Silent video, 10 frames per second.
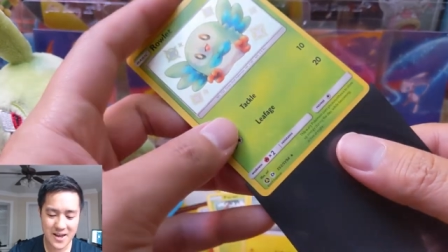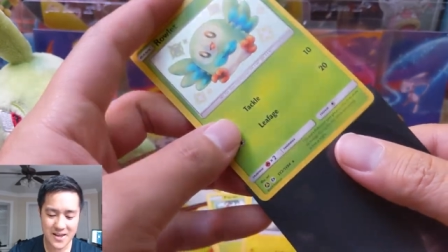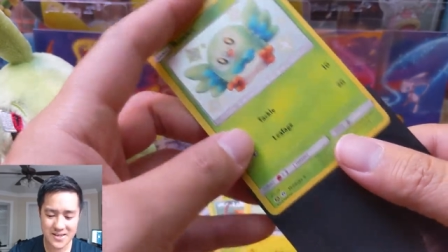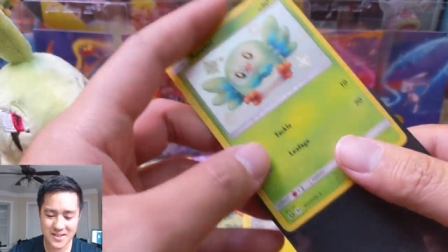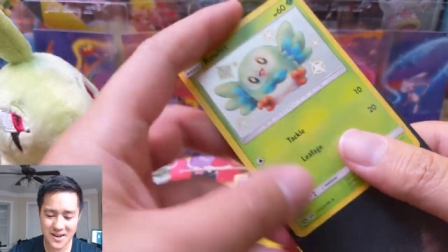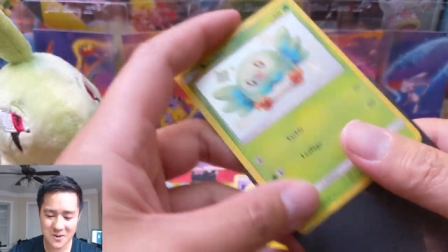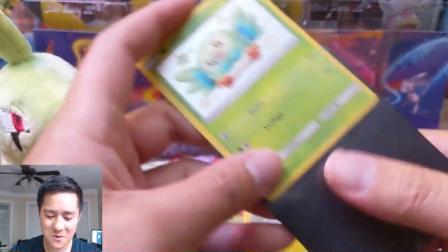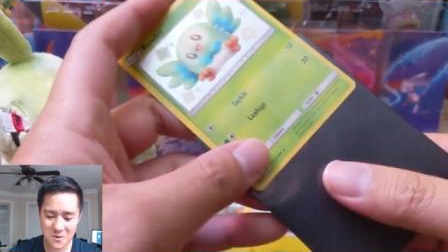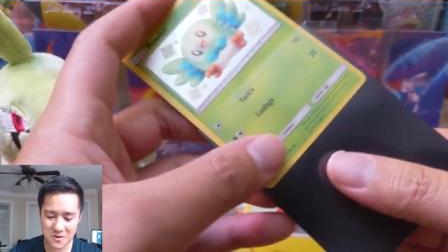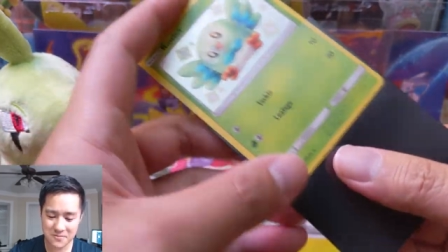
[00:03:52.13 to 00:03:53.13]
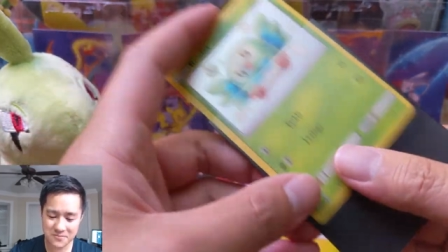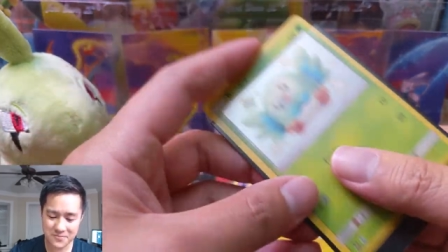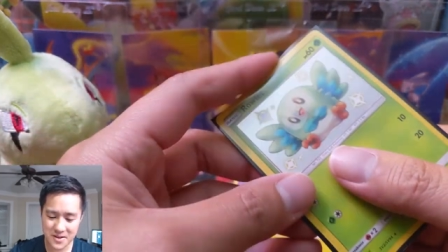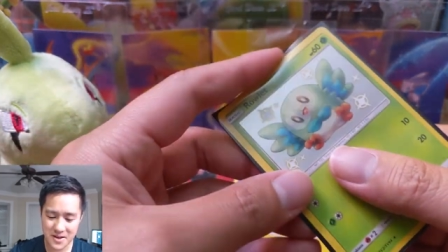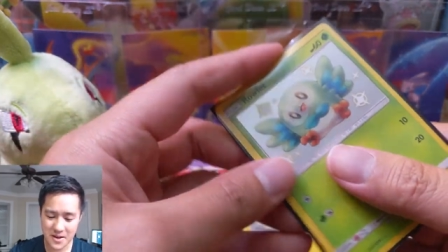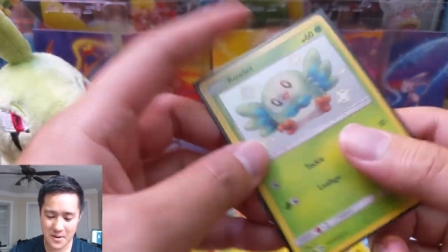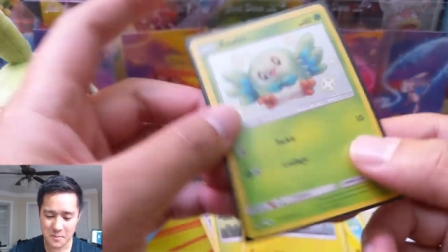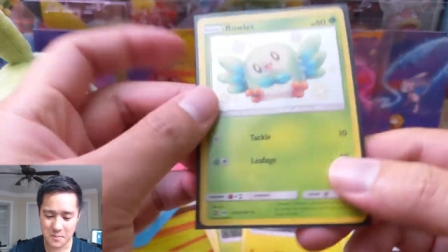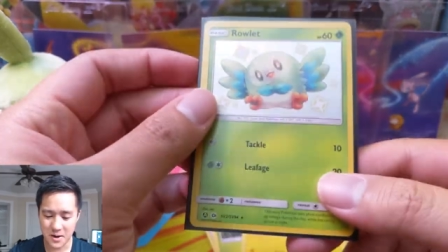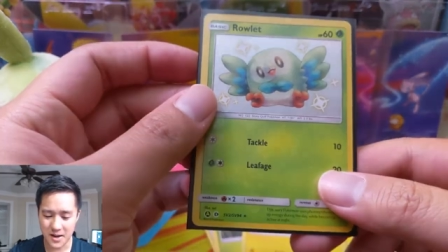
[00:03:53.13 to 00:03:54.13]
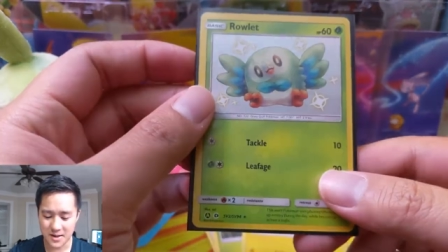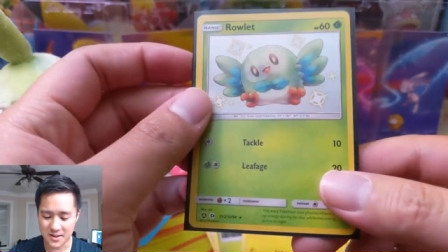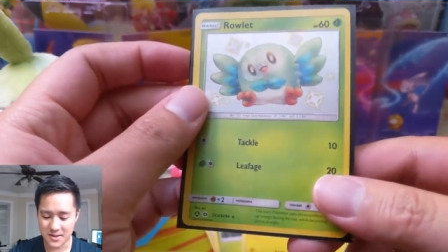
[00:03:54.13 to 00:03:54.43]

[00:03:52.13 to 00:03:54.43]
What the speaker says: He's kind of cool, but the